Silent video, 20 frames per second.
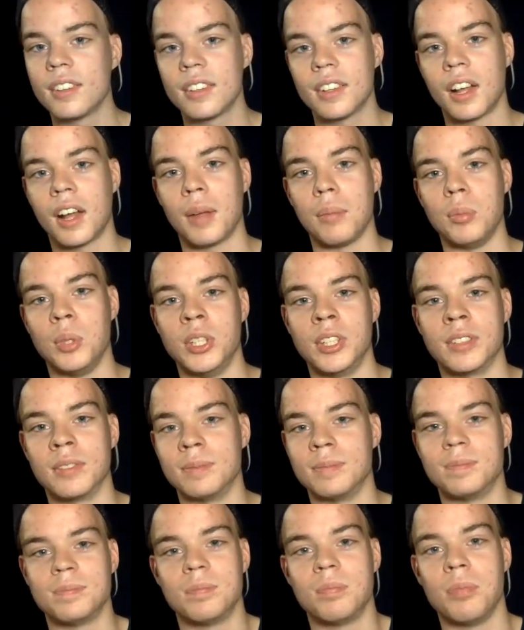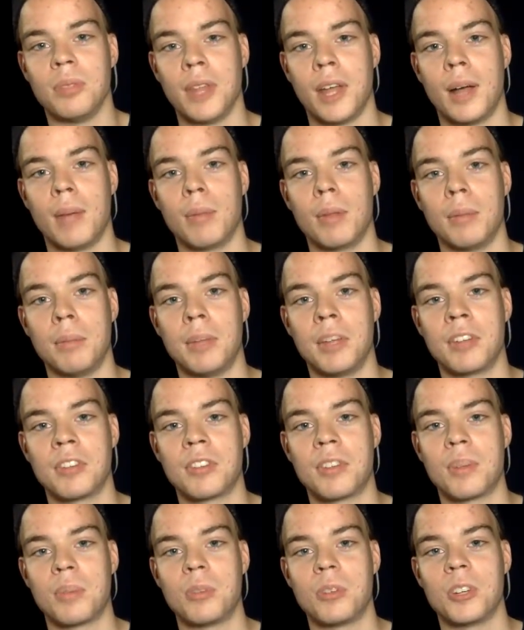I mean, not my best
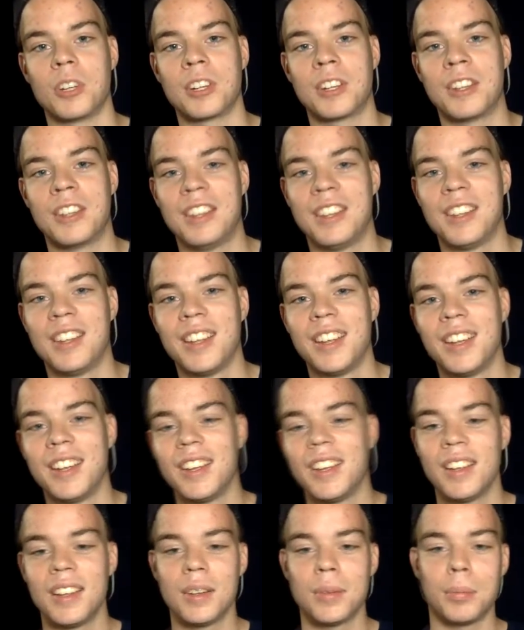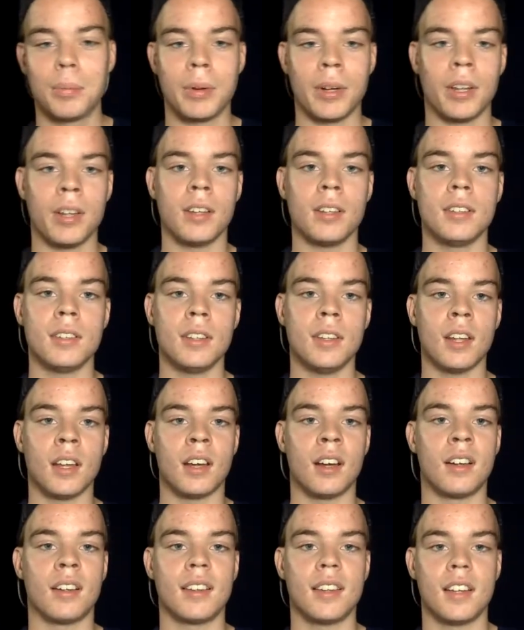subject. But
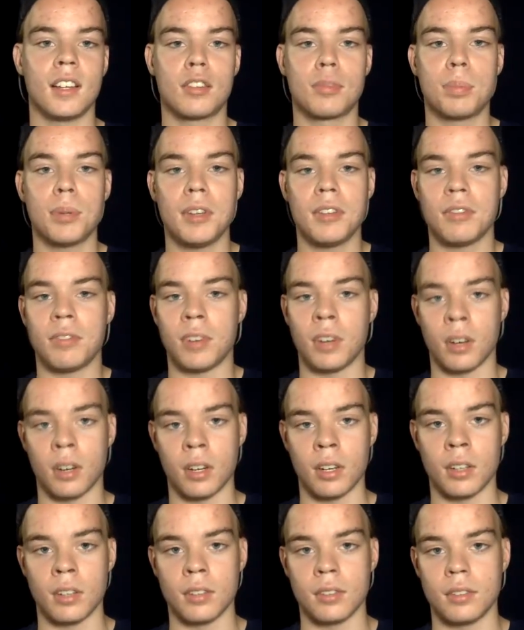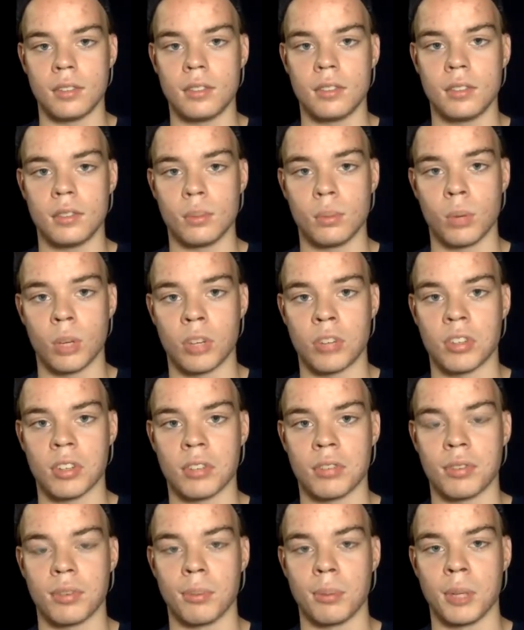yeah, it's been very
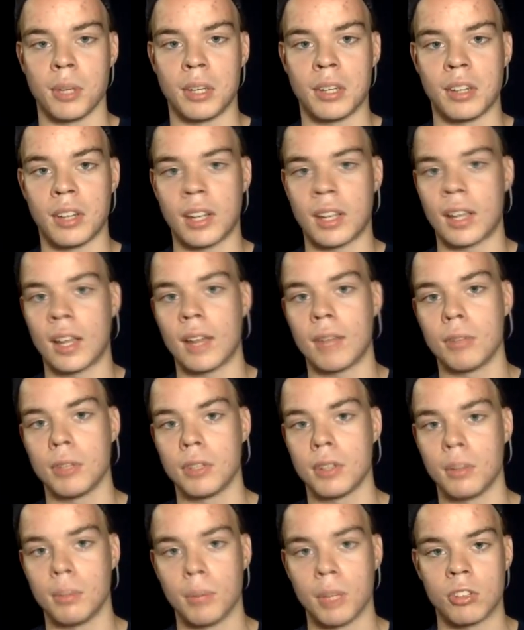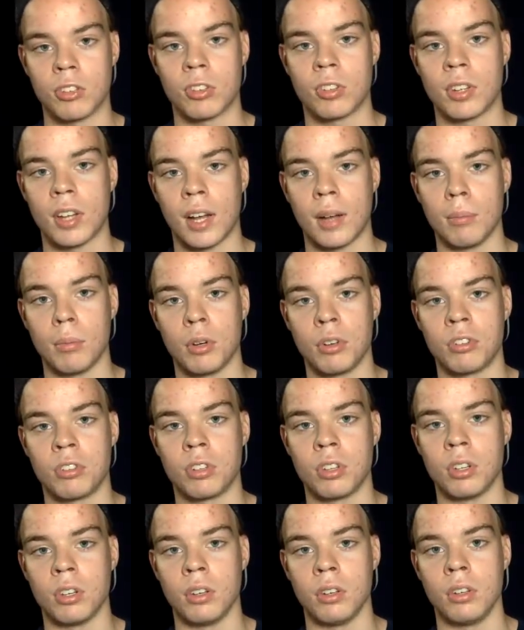recent for me. Like I haven't done much stop motion